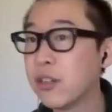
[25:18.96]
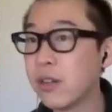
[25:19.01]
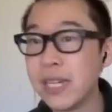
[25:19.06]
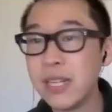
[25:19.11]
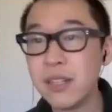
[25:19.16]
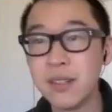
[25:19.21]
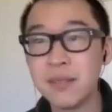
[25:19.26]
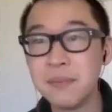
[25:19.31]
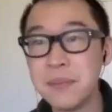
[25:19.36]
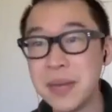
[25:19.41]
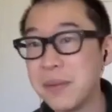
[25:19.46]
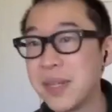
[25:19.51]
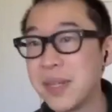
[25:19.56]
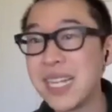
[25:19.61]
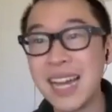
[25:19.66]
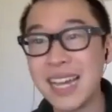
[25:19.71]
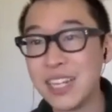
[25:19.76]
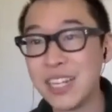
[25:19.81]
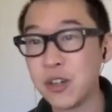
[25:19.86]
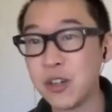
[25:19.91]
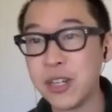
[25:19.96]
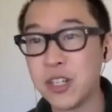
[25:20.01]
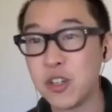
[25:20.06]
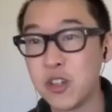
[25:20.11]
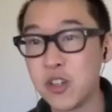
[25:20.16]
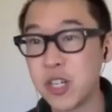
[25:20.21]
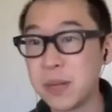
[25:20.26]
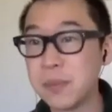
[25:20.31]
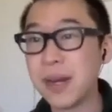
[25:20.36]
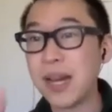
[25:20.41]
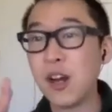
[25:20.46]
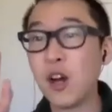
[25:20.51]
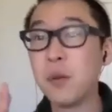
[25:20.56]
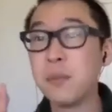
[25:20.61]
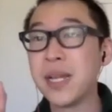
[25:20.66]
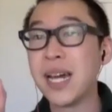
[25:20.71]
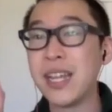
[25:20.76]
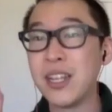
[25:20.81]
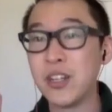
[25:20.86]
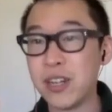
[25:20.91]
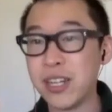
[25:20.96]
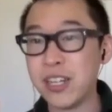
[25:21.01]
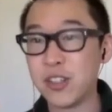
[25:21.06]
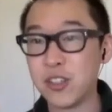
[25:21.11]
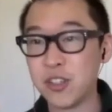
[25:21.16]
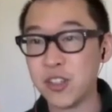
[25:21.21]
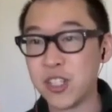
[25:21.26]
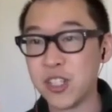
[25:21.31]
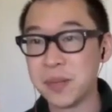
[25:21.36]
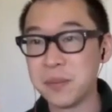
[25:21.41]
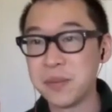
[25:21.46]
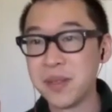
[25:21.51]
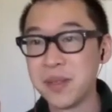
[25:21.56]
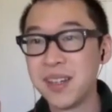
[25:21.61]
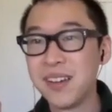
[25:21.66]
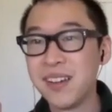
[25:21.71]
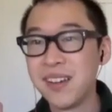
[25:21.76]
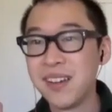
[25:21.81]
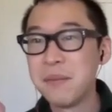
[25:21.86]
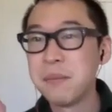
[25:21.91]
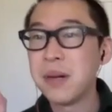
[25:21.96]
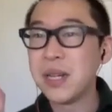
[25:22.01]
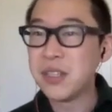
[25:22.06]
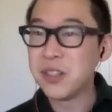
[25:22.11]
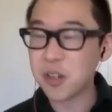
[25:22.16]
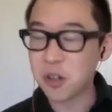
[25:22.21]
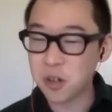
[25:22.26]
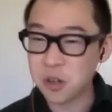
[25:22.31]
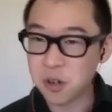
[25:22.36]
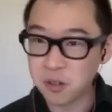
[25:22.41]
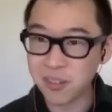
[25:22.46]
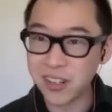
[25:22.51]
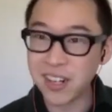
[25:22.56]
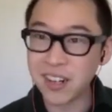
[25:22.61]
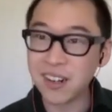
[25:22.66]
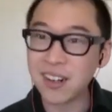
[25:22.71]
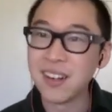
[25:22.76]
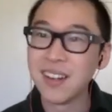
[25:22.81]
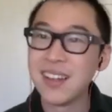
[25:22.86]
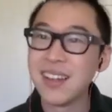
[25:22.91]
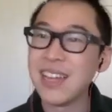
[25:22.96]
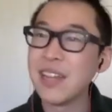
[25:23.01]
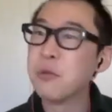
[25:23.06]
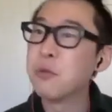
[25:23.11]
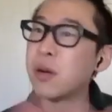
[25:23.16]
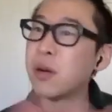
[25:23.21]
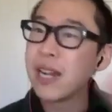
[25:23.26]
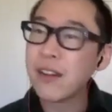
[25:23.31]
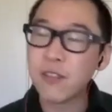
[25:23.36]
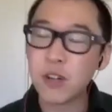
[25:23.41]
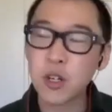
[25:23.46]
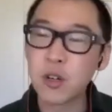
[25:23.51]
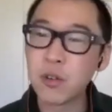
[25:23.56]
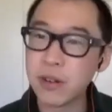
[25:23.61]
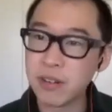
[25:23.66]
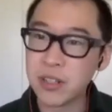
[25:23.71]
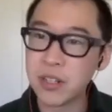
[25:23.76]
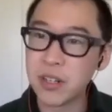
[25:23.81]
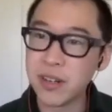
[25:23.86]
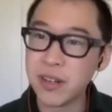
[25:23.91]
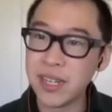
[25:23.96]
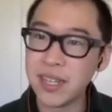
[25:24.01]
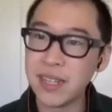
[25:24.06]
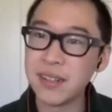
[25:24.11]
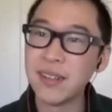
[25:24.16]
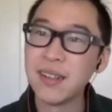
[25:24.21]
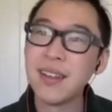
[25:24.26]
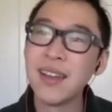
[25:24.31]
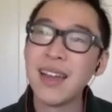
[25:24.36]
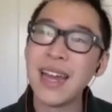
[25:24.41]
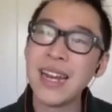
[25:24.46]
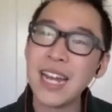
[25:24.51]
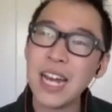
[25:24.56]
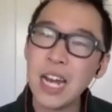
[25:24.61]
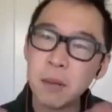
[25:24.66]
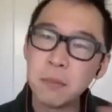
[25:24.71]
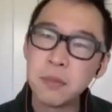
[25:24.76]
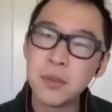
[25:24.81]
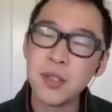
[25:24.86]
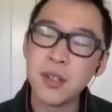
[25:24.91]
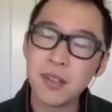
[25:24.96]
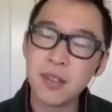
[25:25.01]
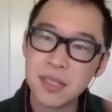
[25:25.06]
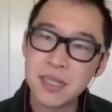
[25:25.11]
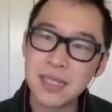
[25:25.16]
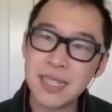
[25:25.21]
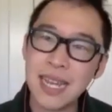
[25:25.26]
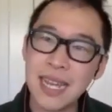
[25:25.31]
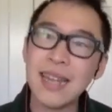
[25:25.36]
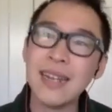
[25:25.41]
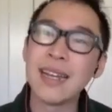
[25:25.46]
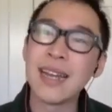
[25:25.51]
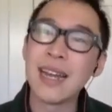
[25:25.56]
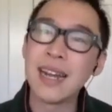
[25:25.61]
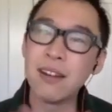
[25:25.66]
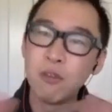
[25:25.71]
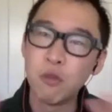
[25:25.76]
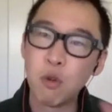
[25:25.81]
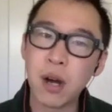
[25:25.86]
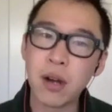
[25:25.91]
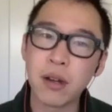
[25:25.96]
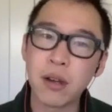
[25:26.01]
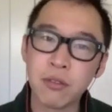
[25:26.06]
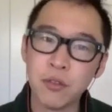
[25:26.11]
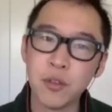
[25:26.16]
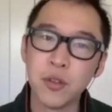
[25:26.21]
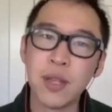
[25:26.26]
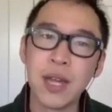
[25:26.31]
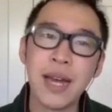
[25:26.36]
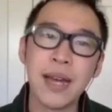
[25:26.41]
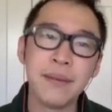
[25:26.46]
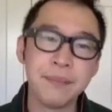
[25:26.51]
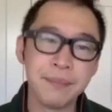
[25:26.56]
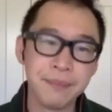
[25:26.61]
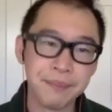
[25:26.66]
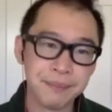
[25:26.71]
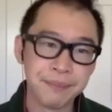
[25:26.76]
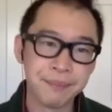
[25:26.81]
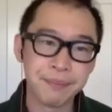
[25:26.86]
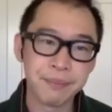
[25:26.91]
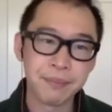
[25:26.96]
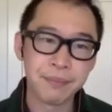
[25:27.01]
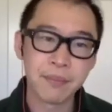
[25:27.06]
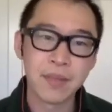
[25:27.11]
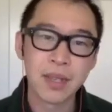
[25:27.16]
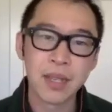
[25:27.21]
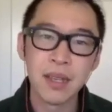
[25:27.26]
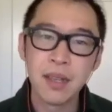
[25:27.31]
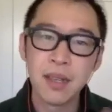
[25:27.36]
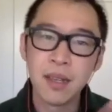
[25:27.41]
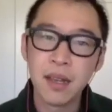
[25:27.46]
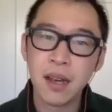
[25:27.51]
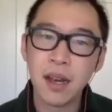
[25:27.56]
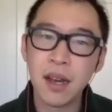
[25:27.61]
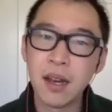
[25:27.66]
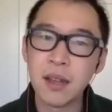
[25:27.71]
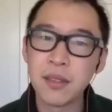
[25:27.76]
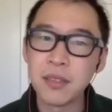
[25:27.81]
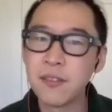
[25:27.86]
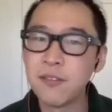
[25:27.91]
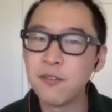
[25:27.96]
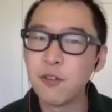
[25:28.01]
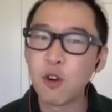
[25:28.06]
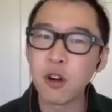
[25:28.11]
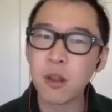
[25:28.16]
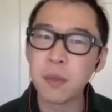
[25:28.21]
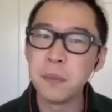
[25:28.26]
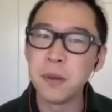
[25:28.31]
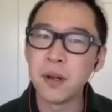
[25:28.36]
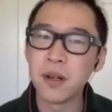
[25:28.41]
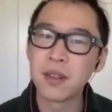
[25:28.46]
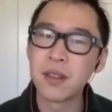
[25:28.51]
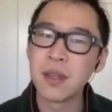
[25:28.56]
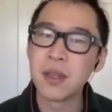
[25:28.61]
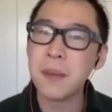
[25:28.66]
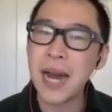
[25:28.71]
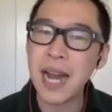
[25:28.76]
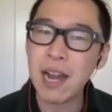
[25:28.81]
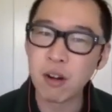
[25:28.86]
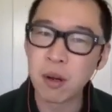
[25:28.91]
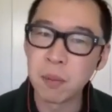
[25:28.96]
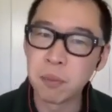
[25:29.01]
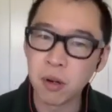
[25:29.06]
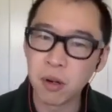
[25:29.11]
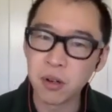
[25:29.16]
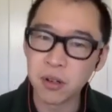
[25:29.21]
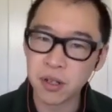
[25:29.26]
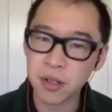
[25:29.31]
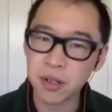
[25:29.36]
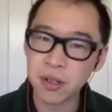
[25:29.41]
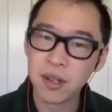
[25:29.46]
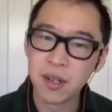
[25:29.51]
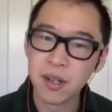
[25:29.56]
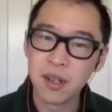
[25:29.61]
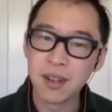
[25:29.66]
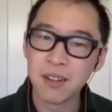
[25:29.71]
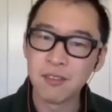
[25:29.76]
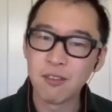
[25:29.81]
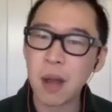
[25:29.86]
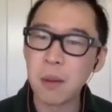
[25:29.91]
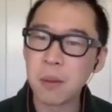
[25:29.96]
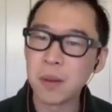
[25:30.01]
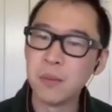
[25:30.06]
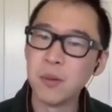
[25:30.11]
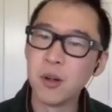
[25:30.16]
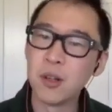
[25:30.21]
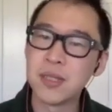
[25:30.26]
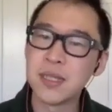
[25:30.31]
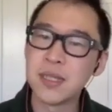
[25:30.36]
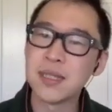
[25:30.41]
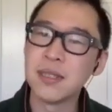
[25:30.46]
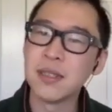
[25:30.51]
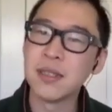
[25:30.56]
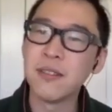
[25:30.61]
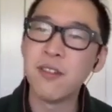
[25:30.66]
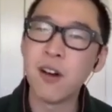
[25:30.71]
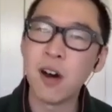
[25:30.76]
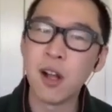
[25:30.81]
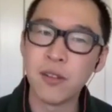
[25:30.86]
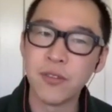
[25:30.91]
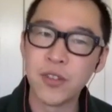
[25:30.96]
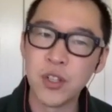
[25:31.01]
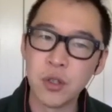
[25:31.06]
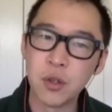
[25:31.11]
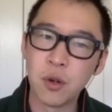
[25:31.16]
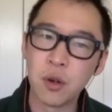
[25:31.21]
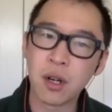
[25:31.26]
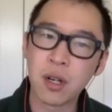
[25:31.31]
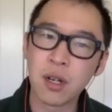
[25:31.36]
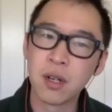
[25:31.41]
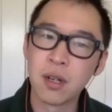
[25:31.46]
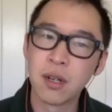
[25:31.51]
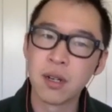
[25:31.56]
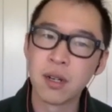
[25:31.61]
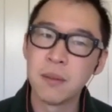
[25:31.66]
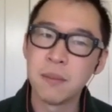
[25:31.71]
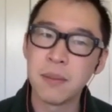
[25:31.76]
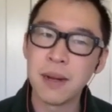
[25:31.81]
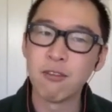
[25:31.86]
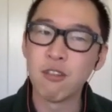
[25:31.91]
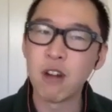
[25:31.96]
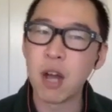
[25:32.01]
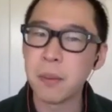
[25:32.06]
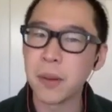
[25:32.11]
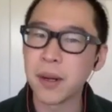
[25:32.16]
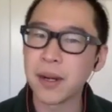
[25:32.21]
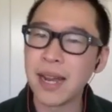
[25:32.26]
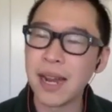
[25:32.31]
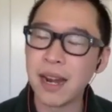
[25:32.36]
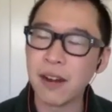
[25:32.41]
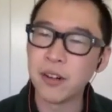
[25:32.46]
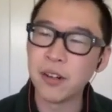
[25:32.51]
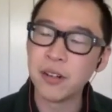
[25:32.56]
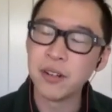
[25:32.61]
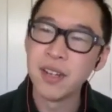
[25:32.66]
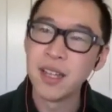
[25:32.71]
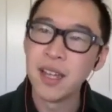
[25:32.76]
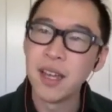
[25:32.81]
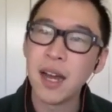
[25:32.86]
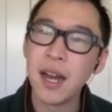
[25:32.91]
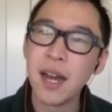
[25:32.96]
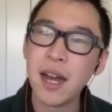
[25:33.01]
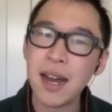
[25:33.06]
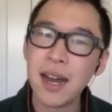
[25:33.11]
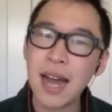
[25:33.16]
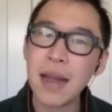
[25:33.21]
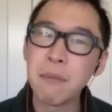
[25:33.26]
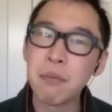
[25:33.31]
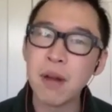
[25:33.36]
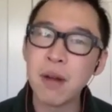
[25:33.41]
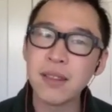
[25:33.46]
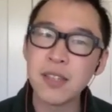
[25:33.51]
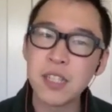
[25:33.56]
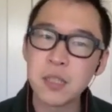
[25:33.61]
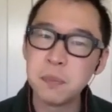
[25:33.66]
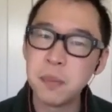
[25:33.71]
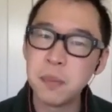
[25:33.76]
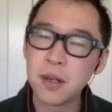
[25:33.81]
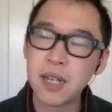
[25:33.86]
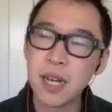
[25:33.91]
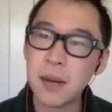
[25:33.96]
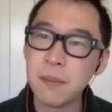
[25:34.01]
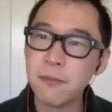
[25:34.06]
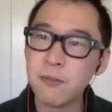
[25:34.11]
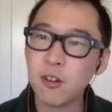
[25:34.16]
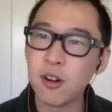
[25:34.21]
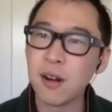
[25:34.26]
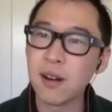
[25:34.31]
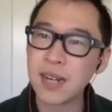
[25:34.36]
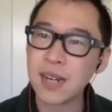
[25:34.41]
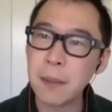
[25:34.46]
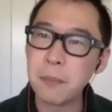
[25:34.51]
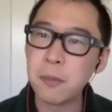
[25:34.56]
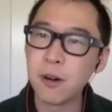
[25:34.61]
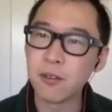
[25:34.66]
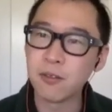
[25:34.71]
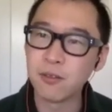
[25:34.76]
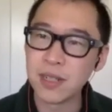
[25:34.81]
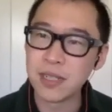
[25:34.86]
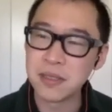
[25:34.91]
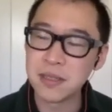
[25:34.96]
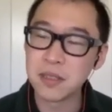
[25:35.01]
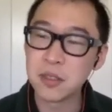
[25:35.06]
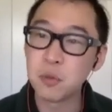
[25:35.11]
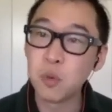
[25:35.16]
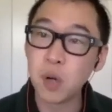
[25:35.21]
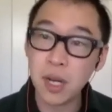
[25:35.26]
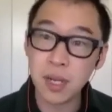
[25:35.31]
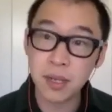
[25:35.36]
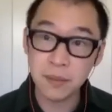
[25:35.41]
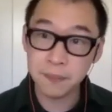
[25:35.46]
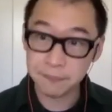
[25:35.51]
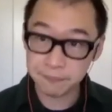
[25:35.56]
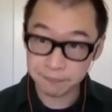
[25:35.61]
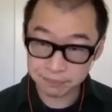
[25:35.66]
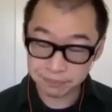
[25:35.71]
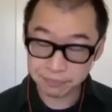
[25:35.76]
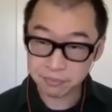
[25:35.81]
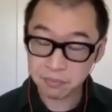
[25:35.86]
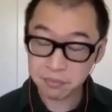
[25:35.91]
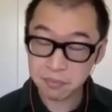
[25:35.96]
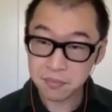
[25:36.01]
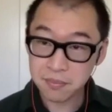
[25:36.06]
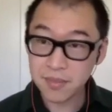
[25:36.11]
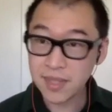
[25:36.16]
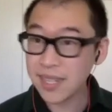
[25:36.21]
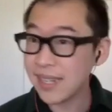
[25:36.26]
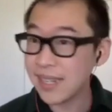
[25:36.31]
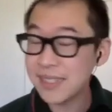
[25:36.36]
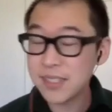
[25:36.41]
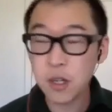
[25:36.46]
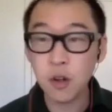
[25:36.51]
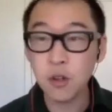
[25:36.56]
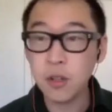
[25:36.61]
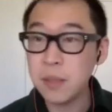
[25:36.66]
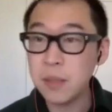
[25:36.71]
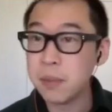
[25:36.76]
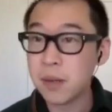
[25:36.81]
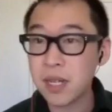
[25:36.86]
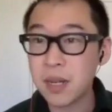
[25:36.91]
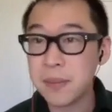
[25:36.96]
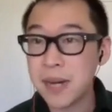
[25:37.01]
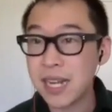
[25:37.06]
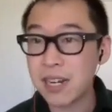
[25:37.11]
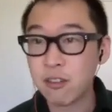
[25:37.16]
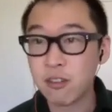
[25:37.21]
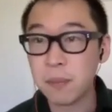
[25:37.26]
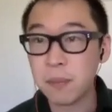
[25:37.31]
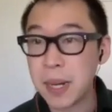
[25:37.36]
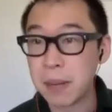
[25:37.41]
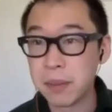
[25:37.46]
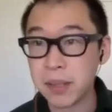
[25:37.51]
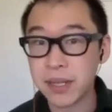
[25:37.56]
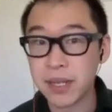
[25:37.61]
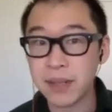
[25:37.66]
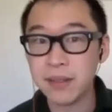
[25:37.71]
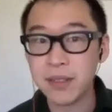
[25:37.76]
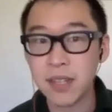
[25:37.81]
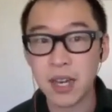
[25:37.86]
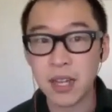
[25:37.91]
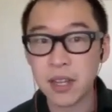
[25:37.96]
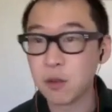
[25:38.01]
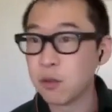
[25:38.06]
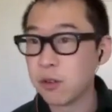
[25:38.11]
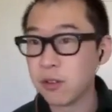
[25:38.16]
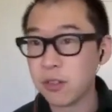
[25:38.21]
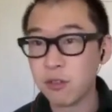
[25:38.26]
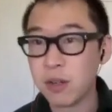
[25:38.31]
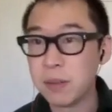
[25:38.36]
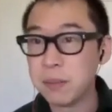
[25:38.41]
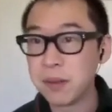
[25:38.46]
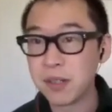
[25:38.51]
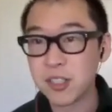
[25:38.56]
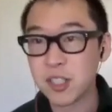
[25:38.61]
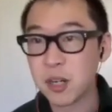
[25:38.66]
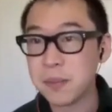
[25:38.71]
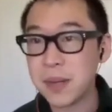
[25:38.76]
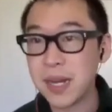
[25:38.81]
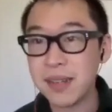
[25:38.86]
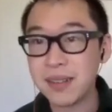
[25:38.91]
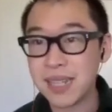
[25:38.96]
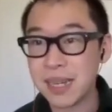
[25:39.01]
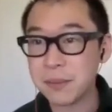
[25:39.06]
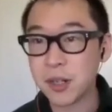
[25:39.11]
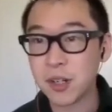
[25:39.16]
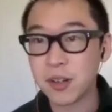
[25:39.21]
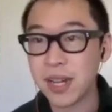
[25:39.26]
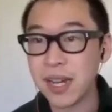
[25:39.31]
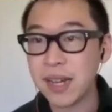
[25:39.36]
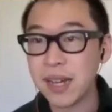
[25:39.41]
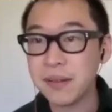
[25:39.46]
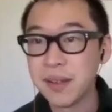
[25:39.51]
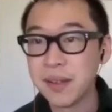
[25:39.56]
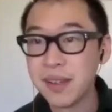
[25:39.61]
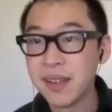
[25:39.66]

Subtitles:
maybe not in your internship. I hope not in your internship, but in your career, in whatever career you're in. And it helps you understand and kind of walk through that. The fourth book, The Power Broker, Robert Moses and the Fall of New York by Robert Caro. I brought this book up for a couple of reasons. One, it's the only book about a Republican. The other three books are about a Democrat.